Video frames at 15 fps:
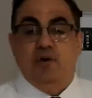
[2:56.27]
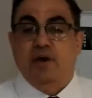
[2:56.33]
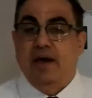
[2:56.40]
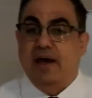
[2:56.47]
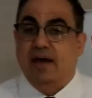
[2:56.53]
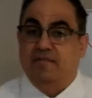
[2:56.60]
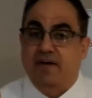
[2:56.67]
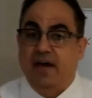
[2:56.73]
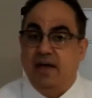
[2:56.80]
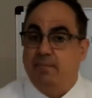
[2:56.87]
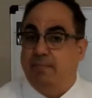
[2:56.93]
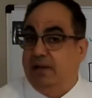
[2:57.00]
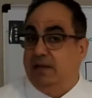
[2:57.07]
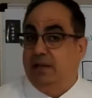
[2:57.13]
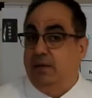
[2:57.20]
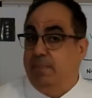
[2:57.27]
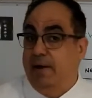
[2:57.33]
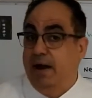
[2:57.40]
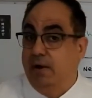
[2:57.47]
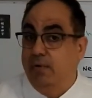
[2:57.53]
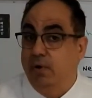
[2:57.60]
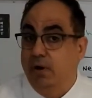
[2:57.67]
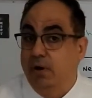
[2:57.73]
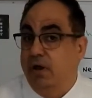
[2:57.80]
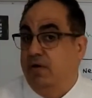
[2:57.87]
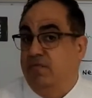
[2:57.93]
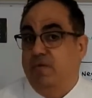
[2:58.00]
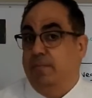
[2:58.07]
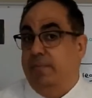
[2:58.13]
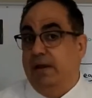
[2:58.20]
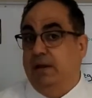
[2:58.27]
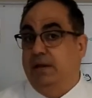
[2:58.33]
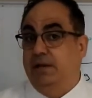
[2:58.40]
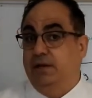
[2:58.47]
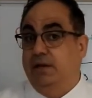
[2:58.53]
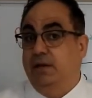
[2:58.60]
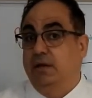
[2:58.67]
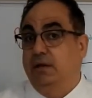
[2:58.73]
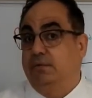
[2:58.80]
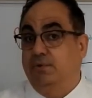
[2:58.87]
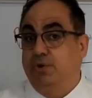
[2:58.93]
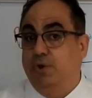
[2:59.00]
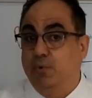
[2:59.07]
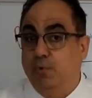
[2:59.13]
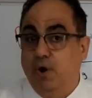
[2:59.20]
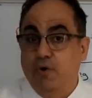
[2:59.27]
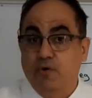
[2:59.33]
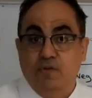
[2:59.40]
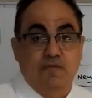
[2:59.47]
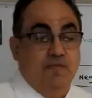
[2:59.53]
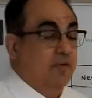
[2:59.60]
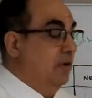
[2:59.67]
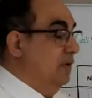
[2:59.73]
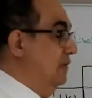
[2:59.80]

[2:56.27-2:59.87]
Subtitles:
you have a monthly payroll of €1 million, for